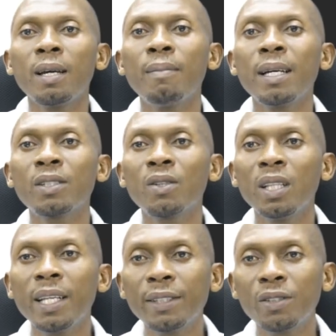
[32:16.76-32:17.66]

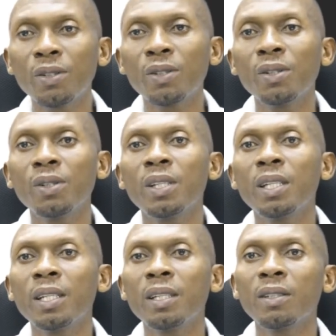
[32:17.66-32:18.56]
Emasculator
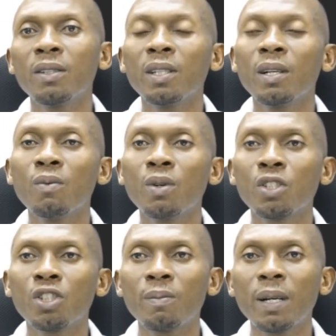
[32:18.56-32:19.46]
is another
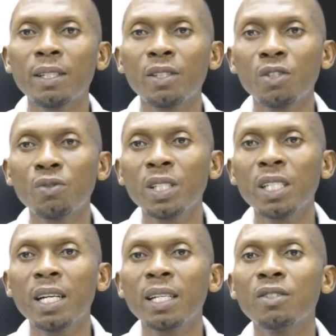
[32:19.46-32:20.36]
workshop accessory
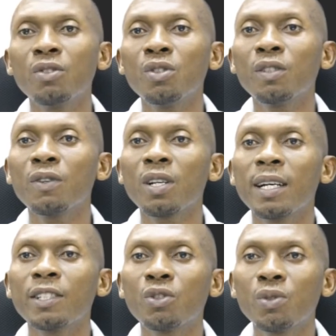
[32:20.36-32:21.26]
and is used for
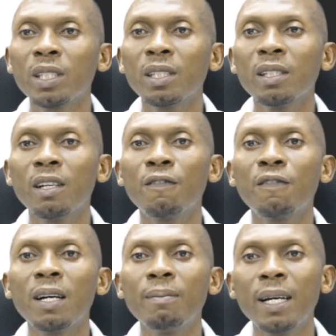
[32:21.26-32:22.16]
castrating our
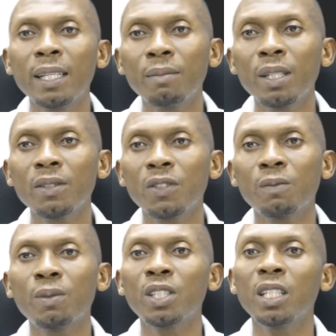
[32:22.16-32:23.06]
farm animals,
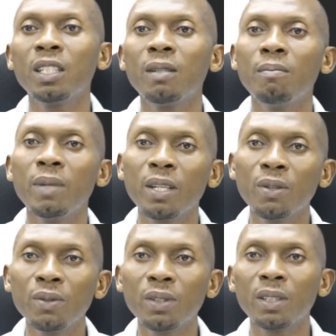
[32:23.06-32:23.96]
especially the
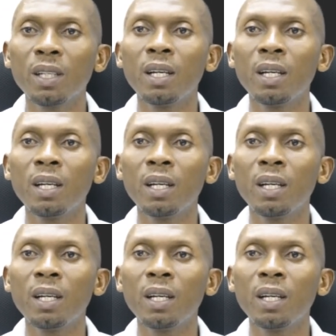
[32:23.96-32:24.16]
males,